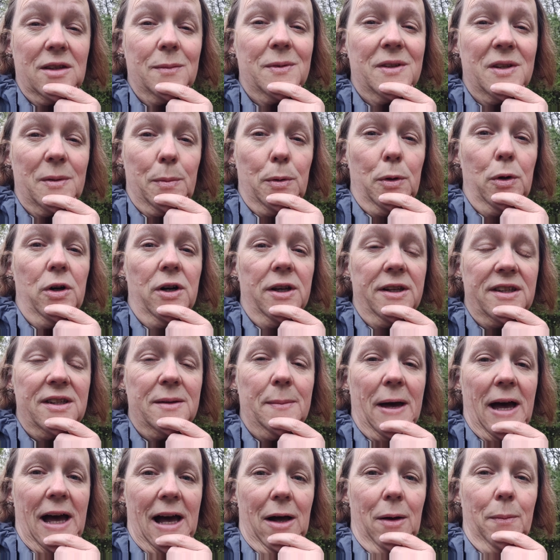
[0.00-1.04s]
some support and
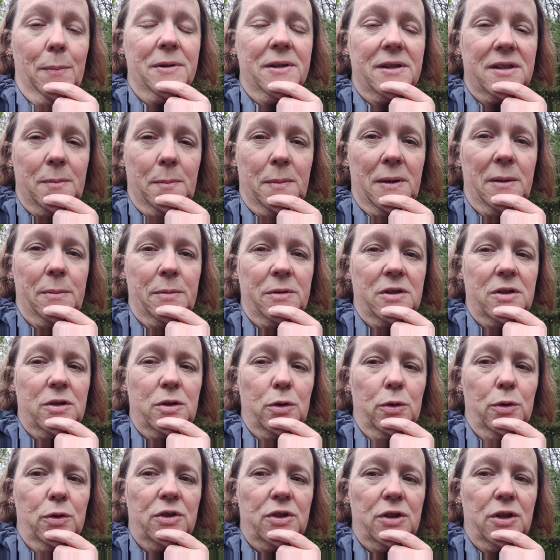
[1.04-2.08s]
some help and some people to
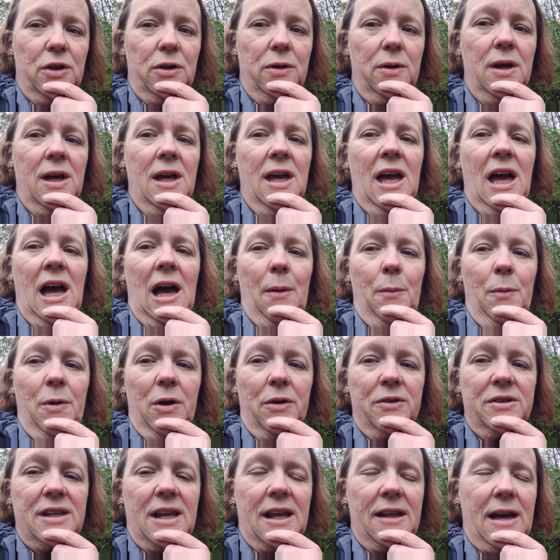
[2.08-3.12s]
talk to. And we
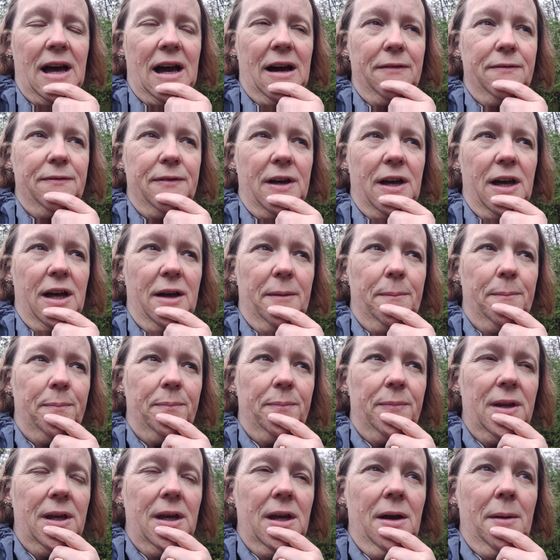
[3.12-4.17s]
also have
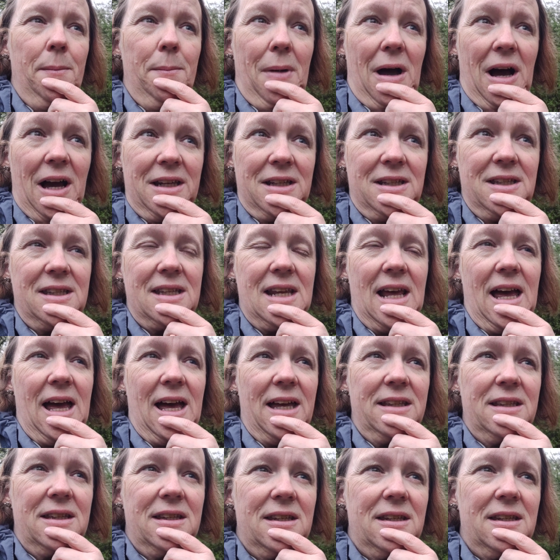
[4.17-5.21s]
mindset